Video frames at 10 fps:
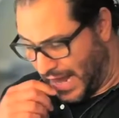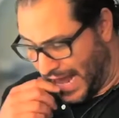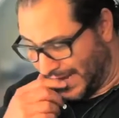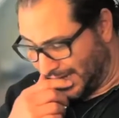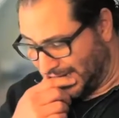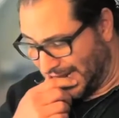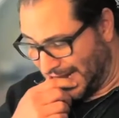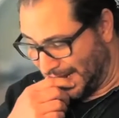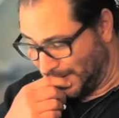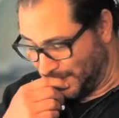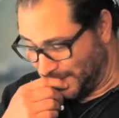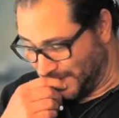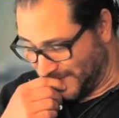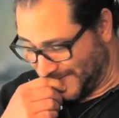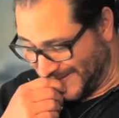And,
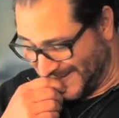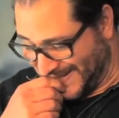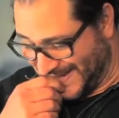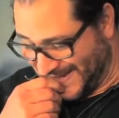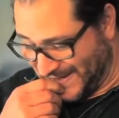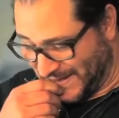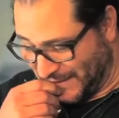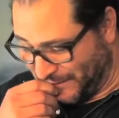you know,